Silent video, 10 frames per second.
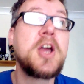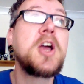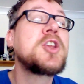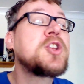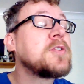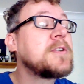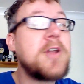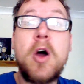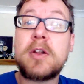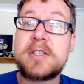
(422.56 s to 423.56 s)
you're
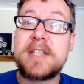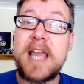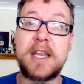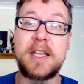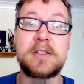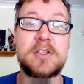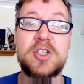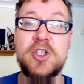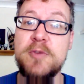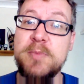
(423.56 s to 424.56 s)
not getting the
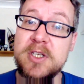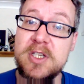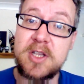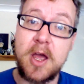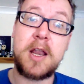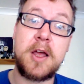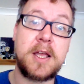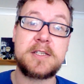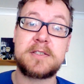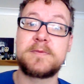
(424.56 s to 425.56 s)
super
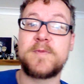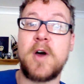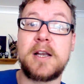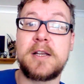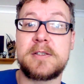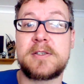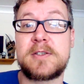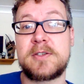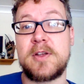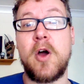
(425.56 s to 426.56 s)
stylized
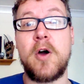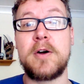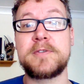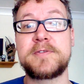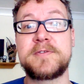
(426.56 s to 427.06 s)
violence of